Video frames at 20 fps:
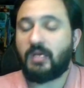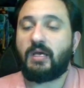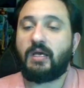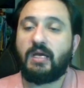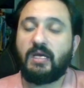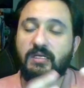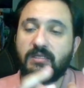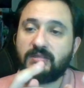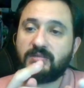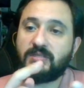
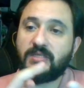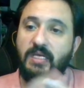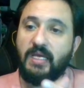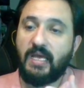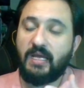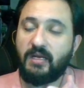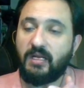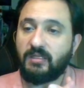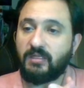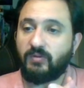And
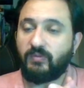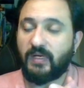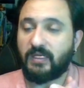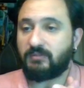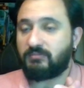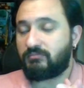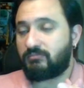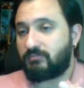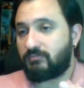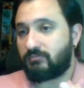another
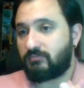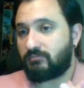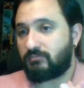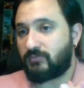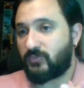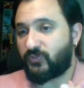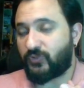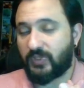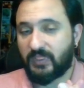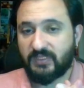one,
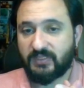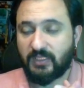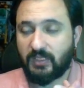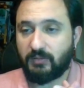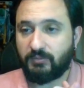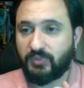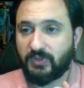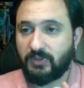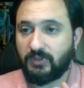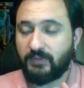for
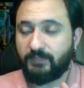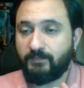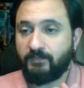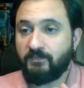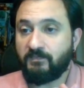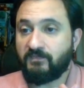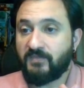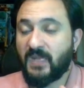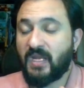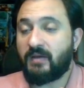example,
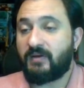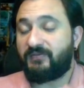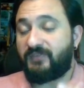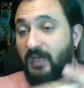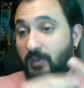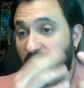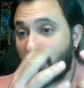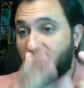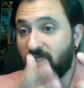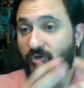
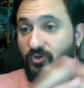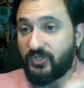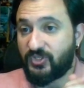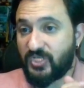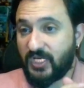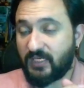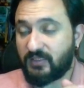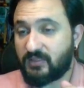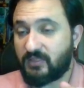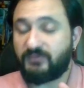family
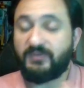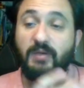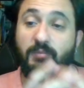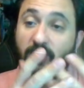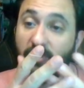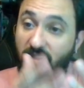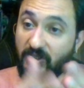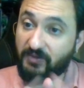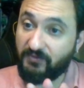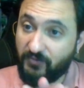rejected,
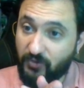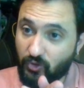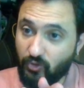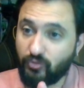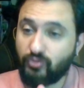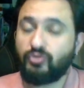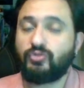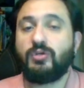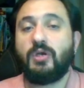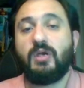family
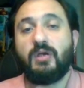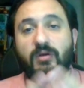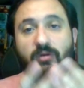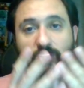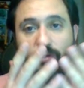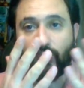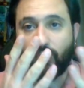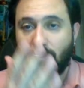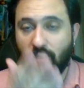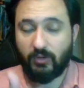refused
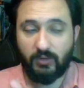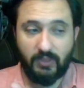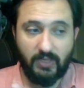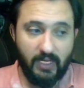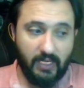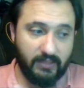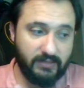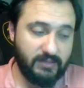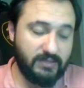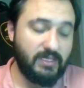or
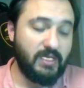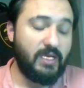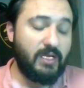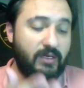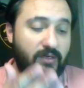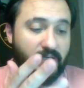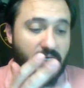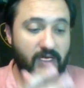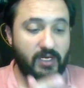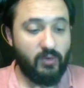not,
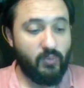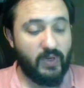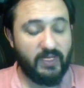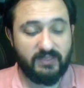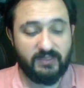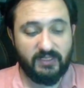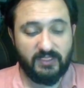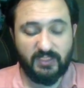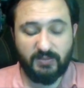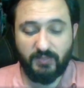
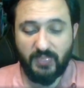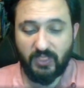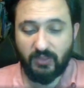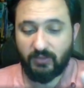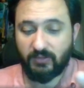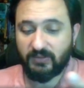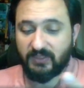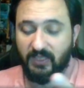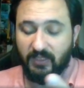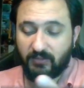renovated
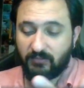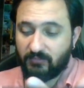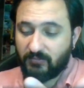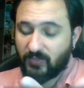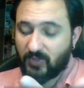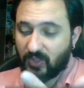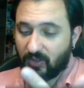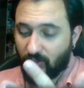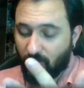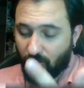building
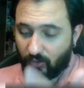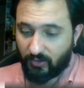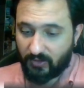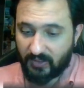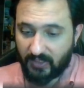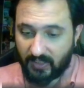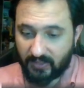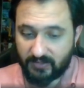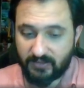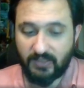or
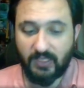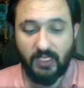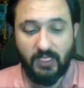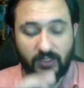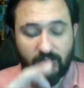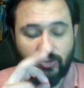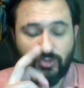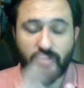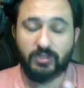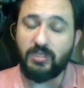not,
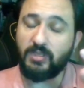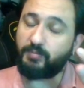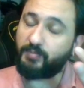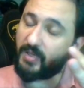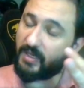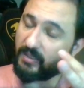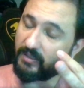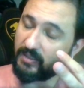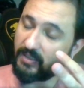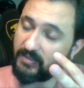ducal
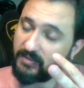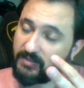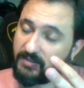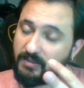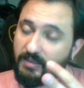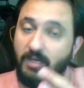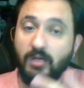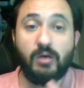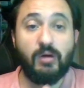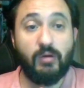
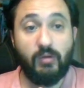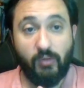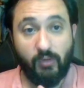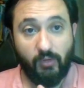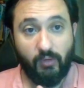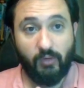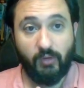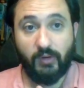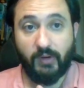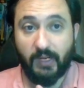palace
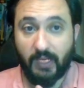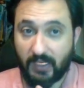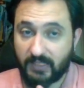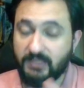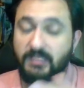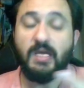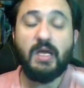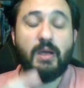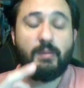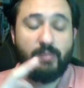or
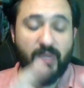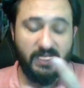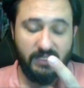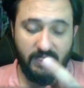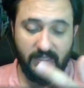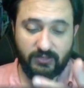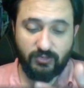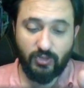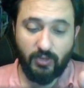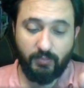not,
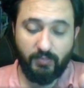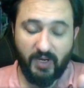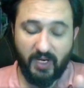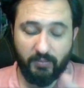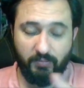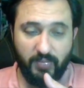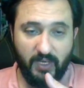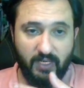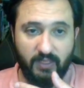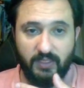Palazzo
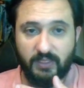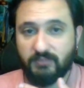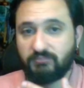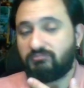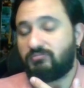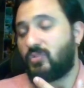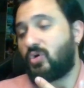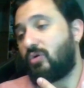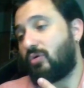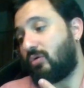Barbaran
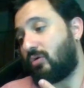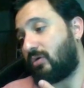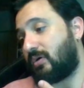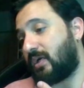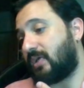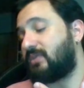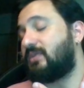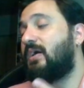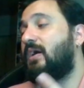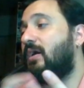or
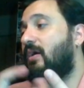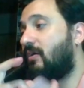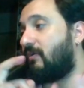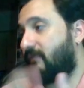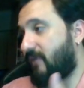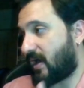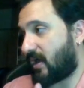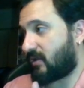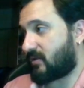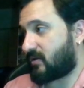not,
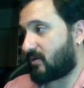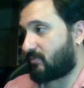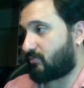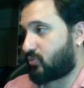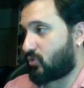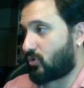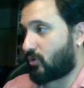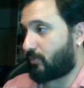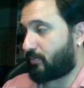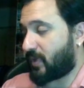wealthy
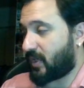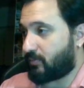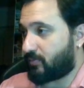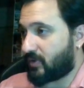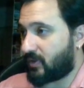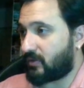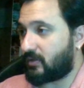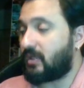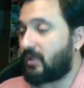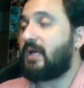poor
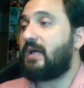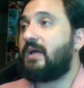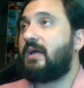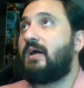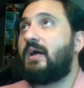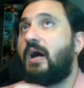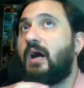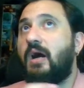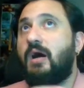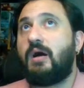people.
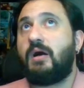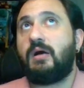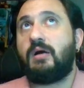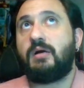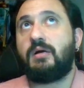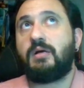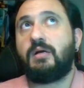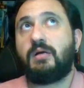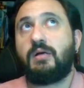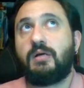
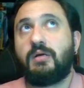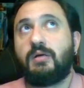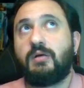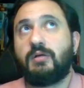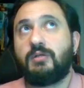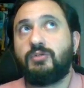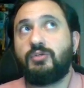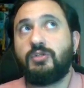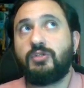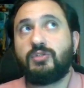
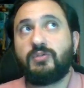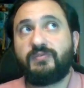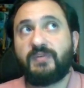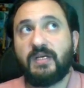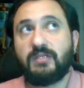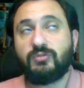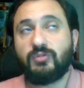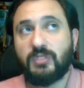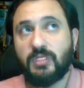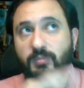You need to
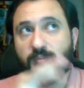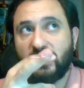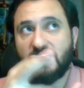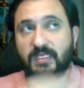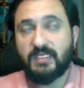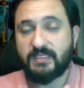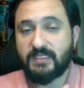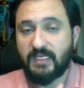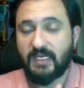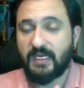find ducal
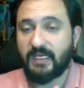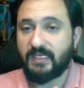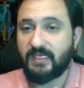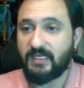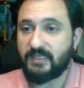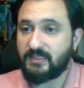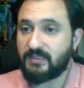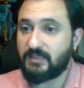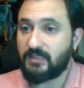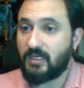palace, I
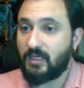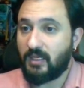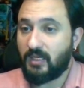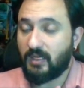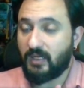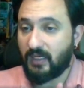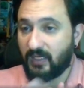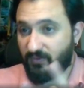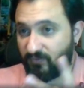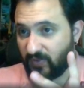guess,
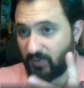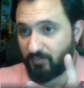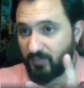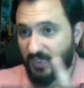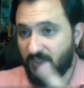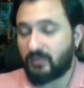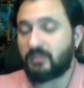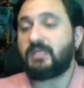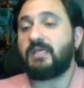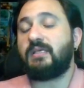and one
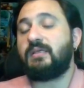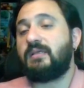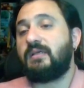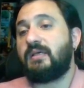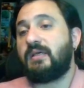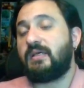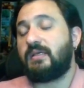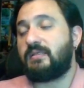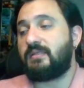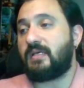building
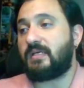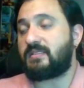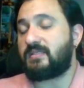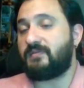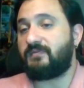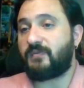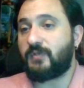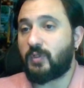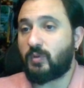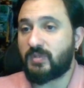that
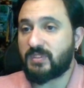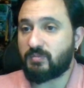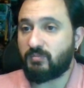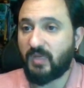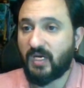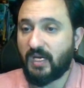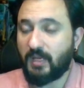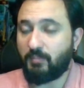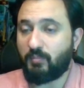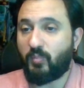influenced
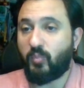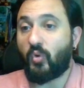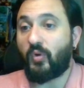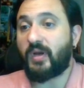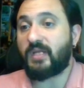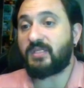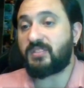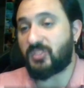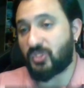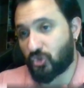by
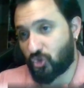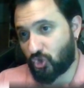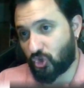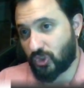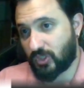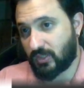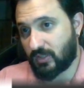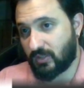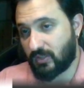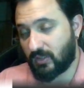
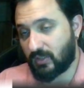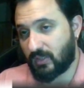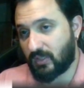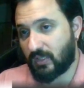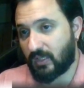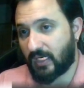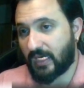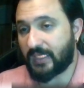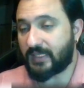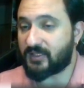British
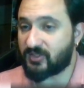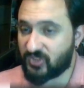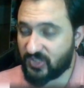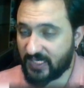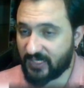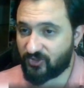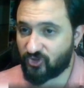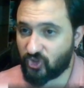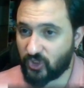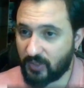
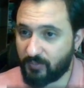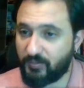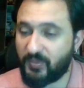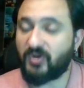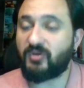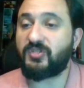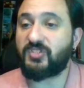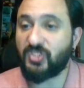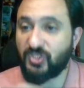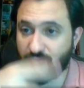architecture,
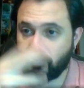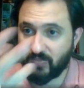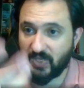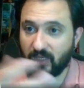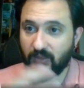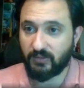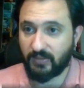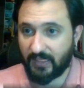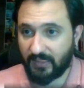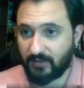British
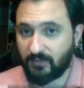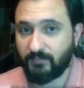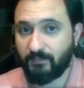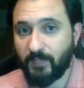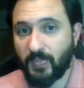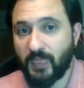building.